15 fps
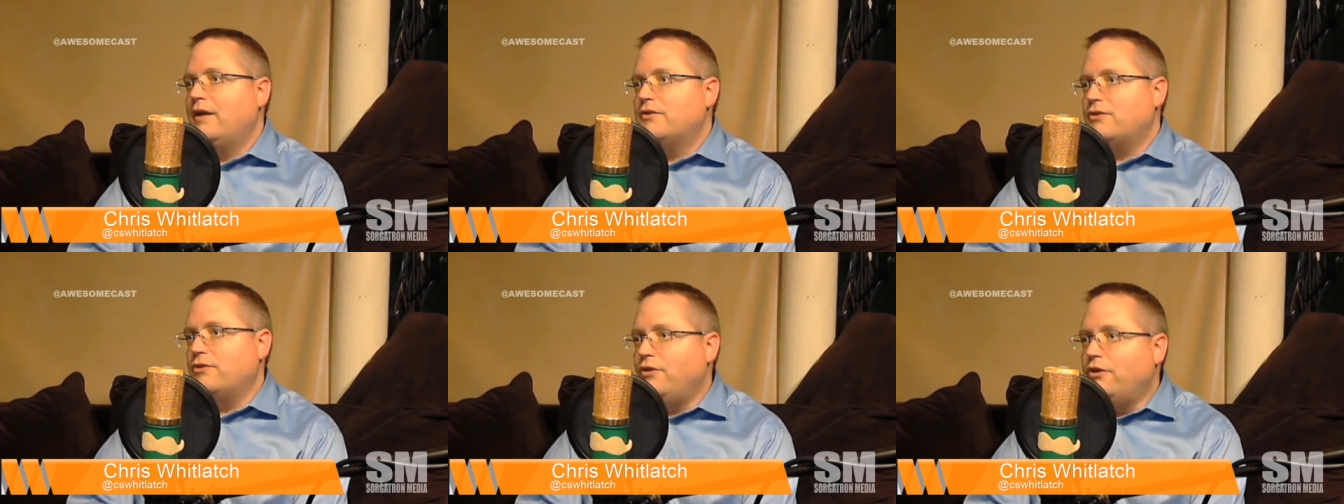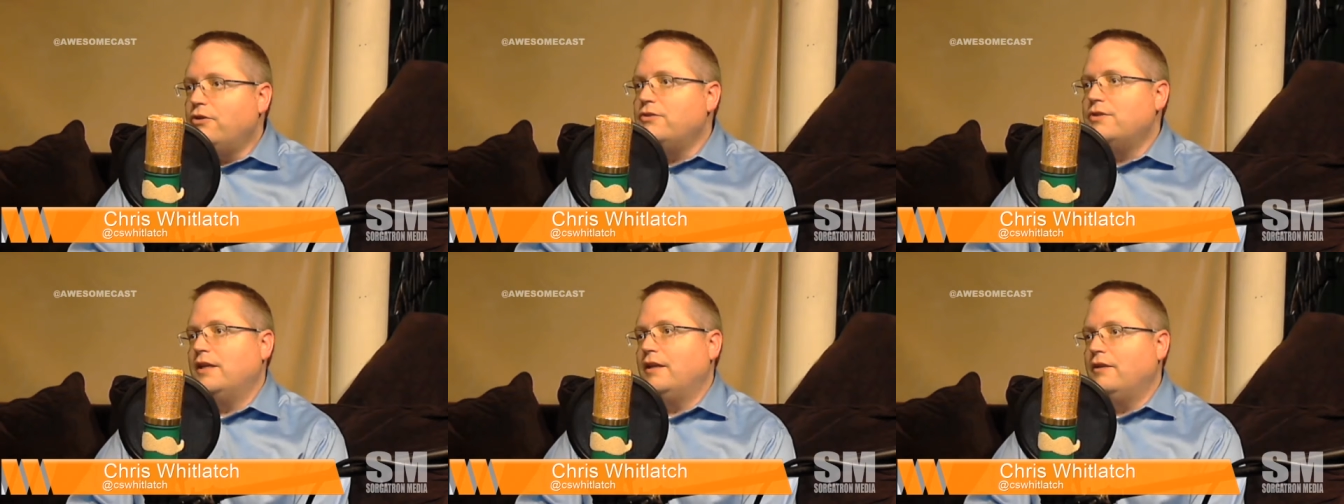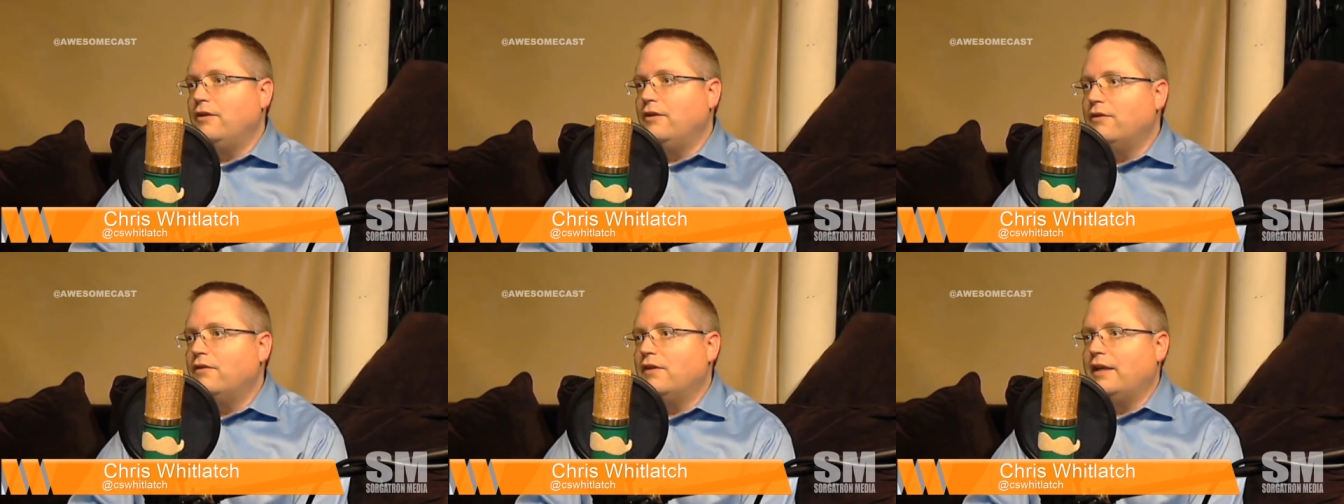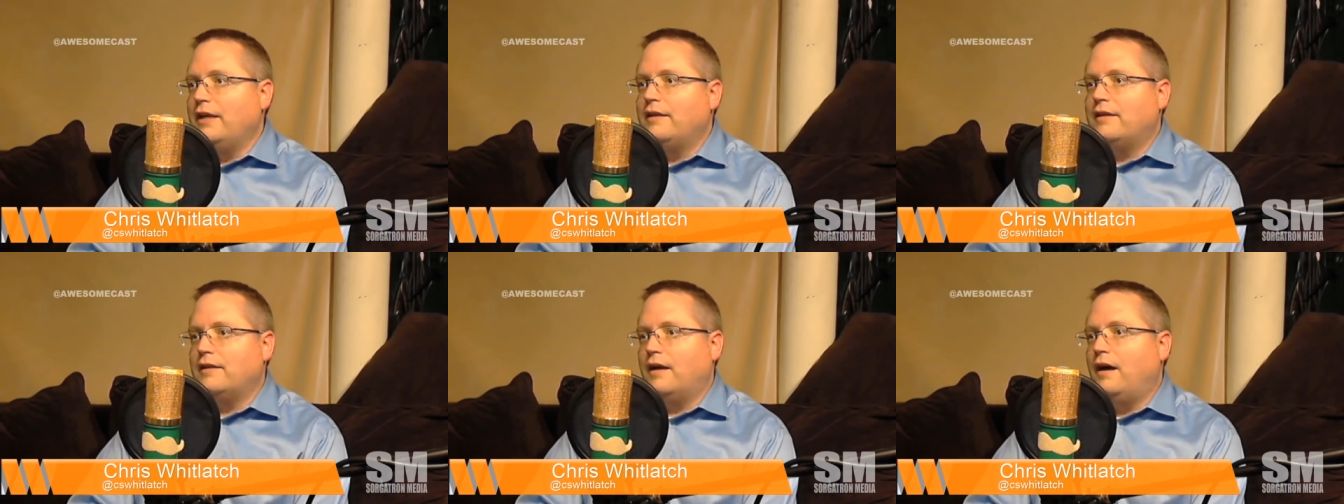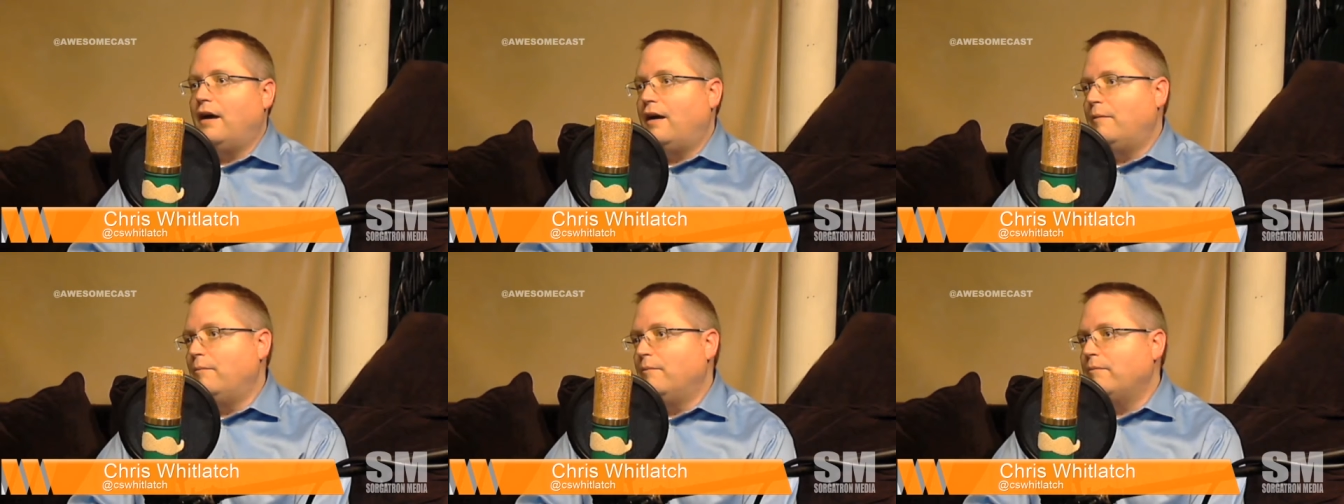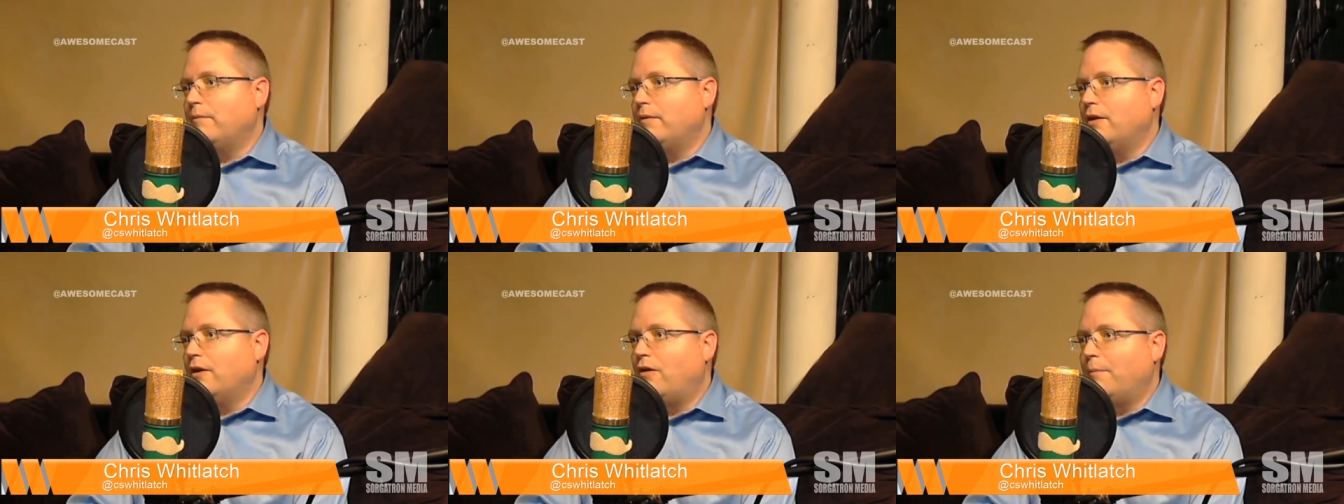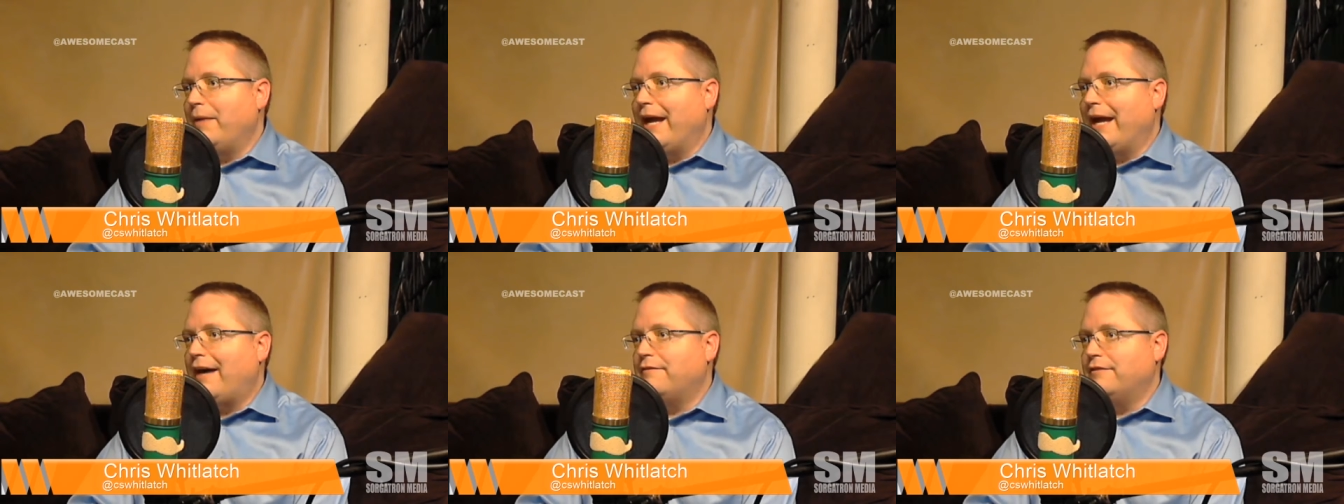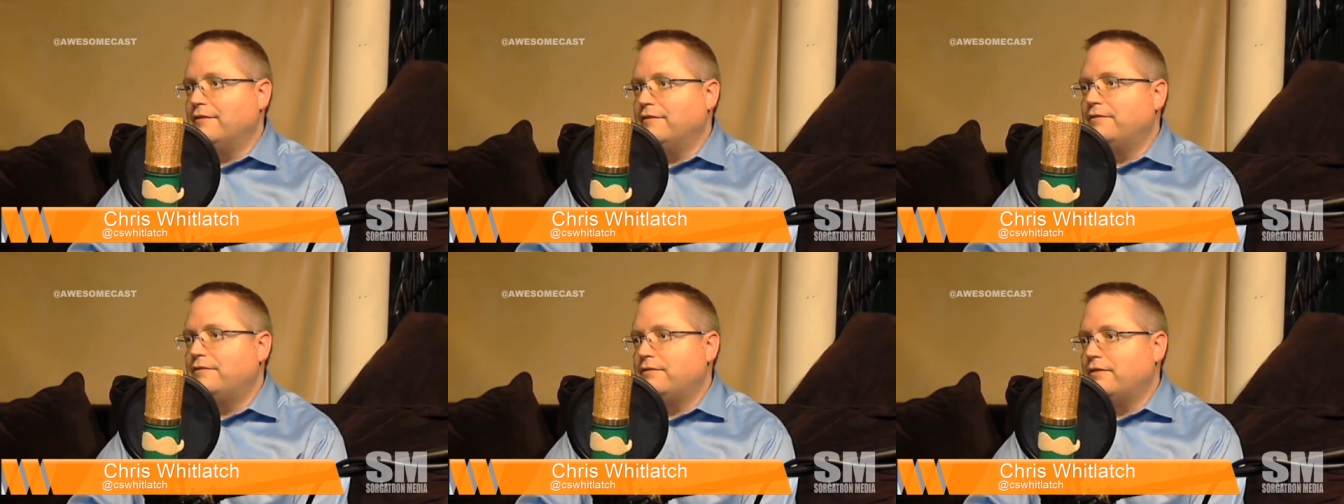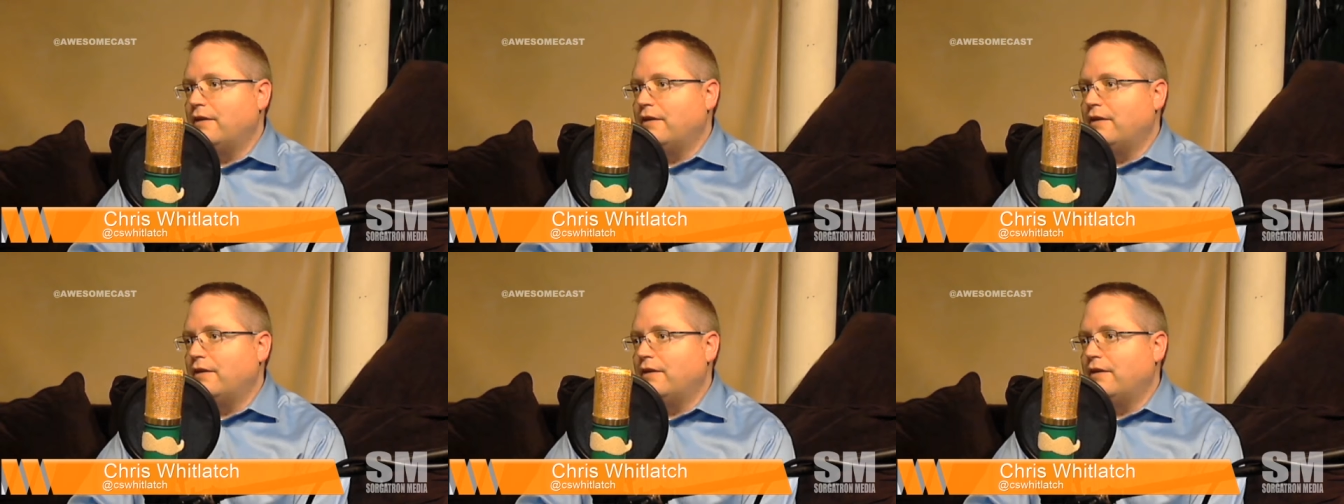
So use it, and use it, on behalf of